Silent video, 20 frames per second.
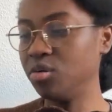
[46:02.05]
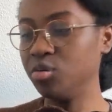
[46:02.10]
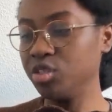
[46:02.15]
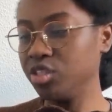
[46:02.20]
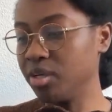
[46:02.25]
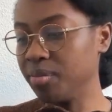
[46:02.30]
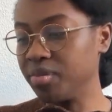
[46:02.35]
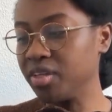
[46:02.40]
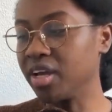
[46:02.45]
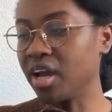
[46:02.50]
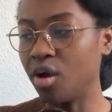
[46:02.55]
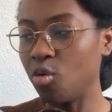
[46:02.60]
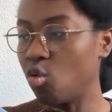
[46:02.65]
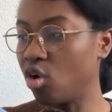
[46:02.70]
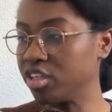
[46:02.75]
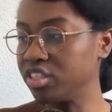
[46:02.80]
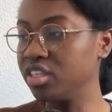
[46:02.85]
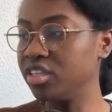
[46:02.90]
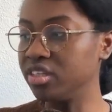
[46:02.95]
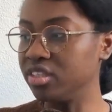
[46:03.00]
was something I
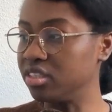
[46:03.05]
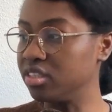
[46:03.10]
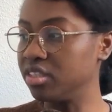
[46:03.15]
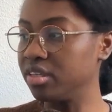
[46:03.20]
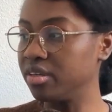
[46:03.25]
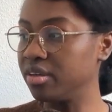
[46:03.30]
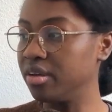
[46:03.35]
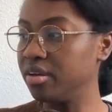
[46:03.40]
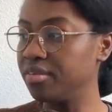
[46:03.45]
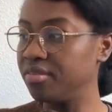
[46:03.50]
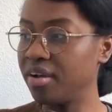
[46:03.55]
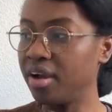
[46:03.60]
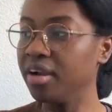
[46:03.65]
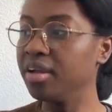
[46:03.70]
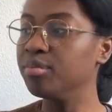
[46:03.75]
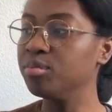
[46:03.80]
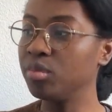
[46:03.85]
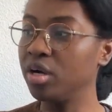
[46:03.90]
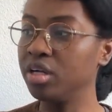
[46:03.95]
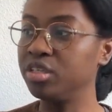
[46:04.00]
wasn't very
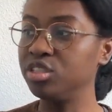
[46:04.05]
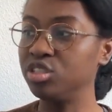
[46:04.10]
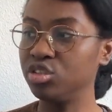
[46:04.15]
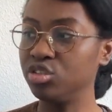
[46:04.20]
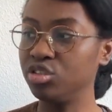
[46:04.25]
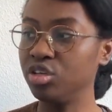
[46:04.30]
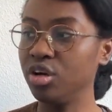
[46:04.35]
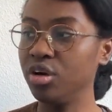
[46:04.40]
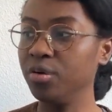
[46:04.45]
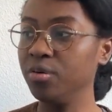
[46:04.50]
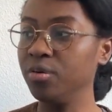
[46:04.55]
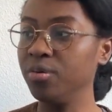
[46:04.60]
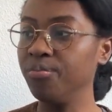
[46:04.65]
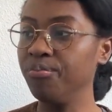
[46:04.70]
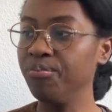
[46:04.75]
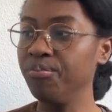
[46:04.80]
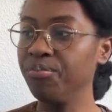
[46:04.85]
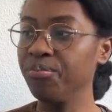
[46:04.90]
much so